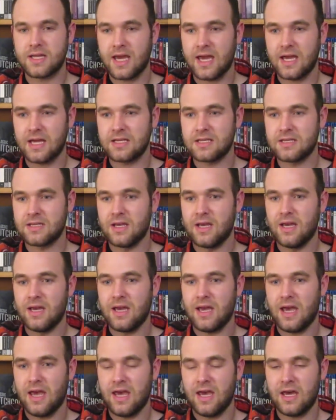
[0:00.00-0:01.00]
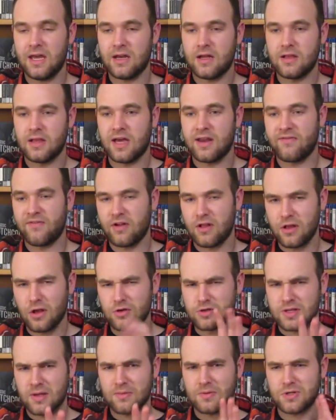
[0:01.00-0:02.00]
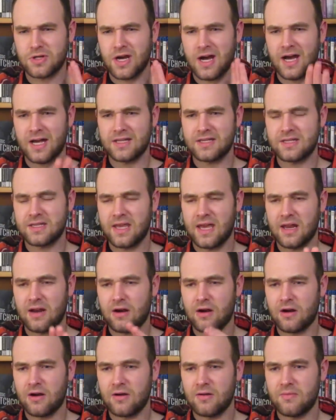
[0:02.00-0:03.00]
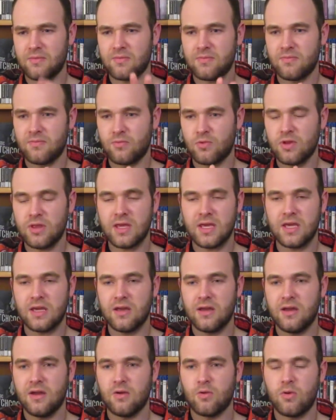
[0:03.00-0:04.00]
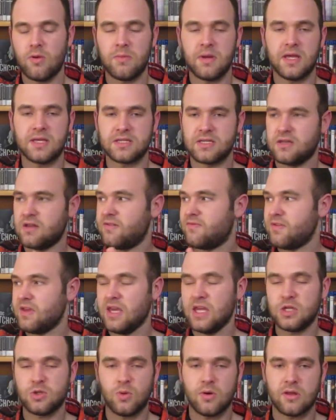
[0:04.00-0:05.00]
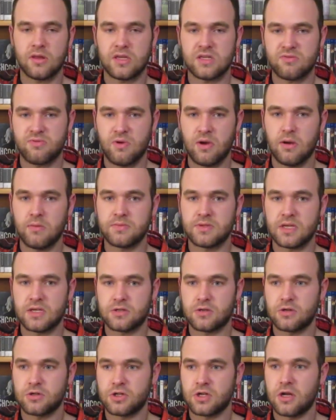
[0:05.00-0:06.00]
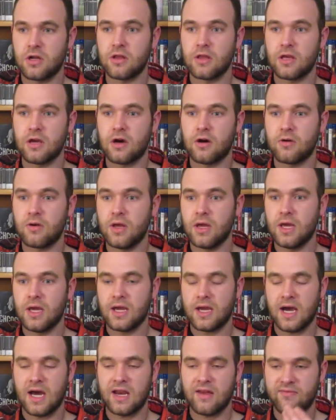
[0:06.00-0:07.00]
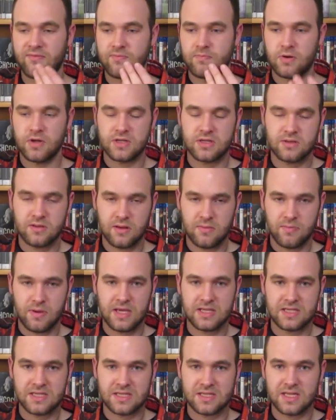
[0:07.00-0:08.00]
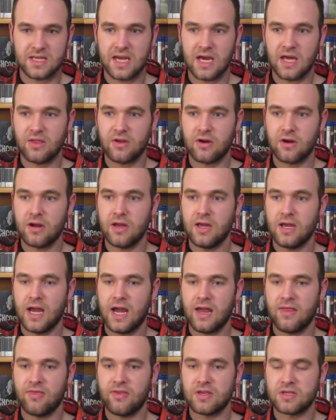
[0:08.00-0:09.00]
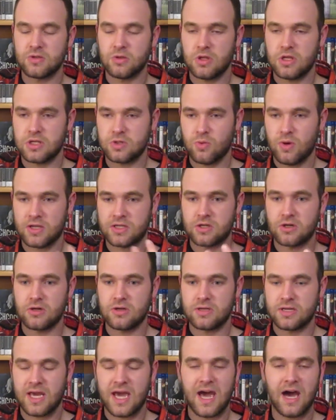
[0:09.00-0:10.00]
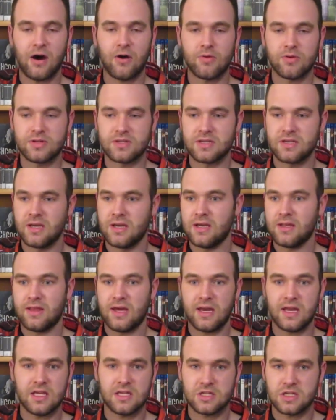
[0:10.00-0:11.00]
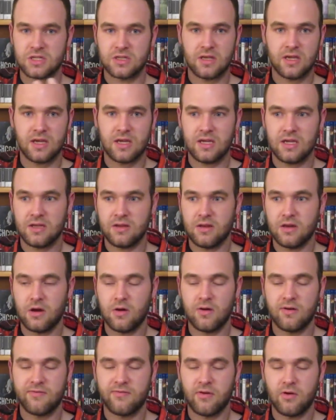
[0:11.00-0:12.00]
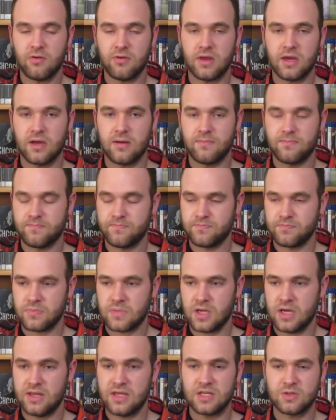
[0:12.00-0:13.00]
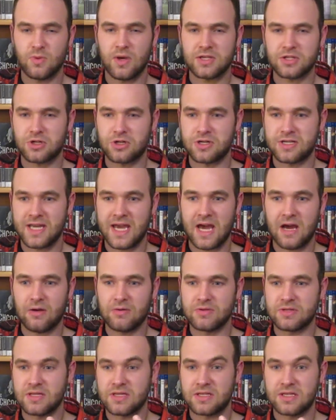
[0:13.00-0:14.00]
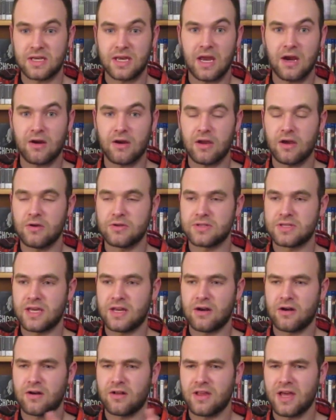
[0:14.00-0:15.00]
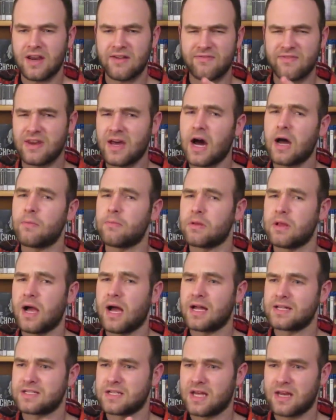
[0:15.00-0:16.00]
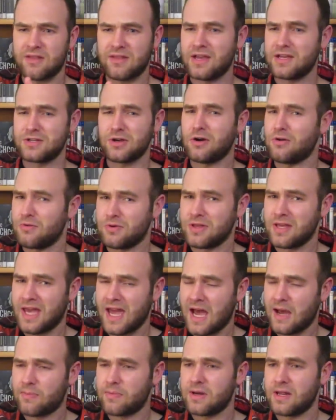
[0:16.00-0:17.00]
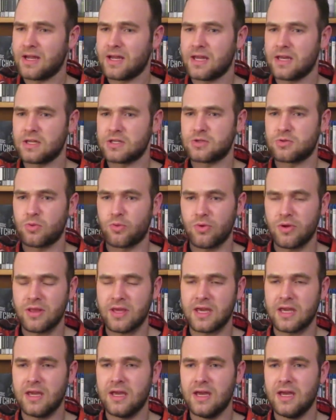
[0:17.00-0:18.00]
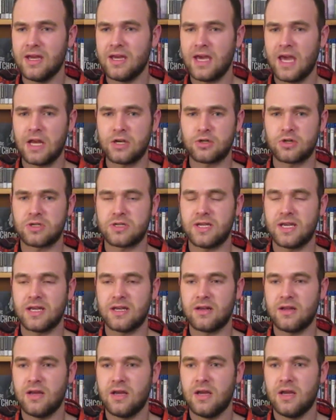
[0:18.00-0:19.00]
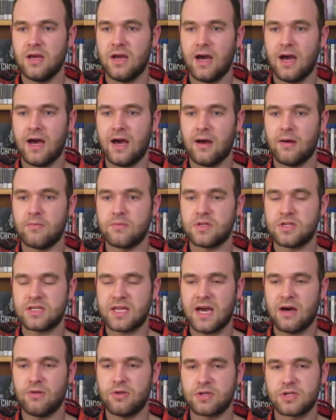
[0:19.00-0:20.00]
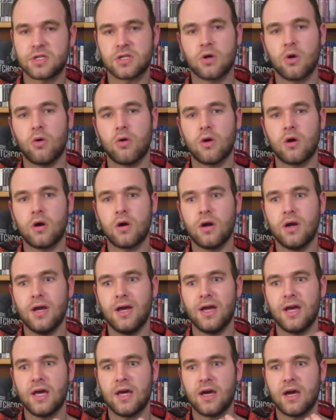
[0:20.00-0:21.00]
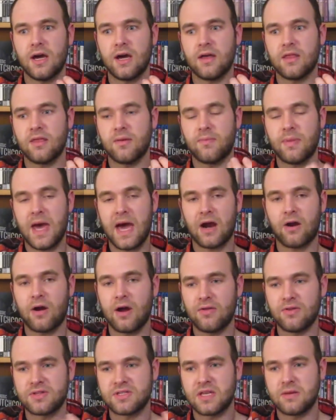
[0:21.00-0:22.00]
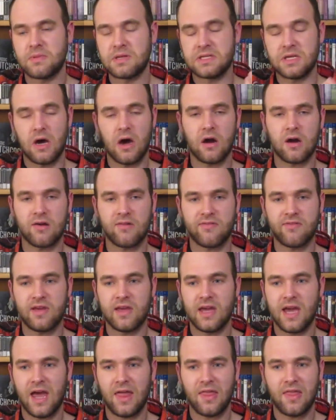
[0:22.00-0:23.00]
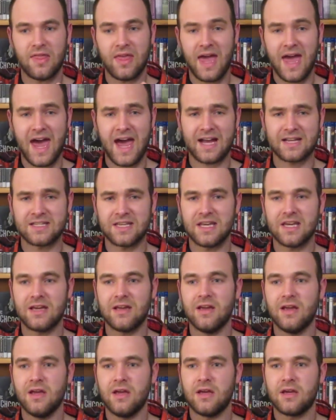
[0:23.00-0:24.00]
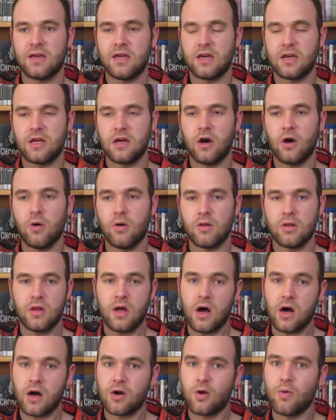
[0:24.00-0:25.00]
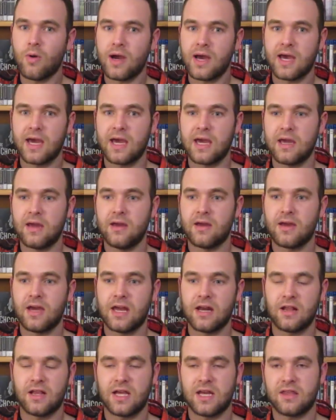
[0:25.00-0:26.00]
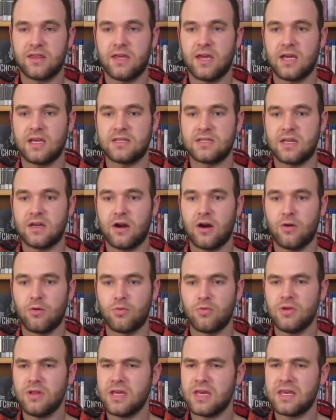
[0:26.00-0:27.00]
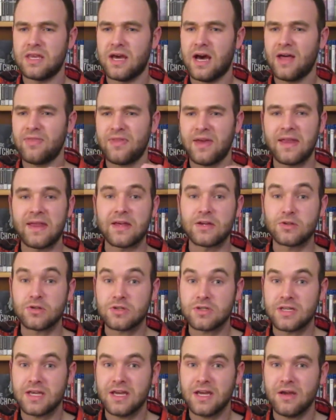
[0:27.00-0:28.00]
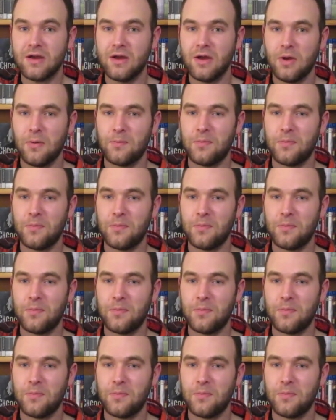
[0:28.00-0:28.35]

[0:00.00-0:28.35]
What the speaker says: takes and a lot of close-up shots that are really reminiscent of each one of these films that Sergio Leone kind of puts in pieces together, and this western towns that he's just like, unfolding. And these western towns and scenarios that are a lot of non-plots. A lot of things aren't really happening, and it's really interesting just how the score, the background, the cinematography, and then the acting can go a long way in a lot of things that are really not that interesting,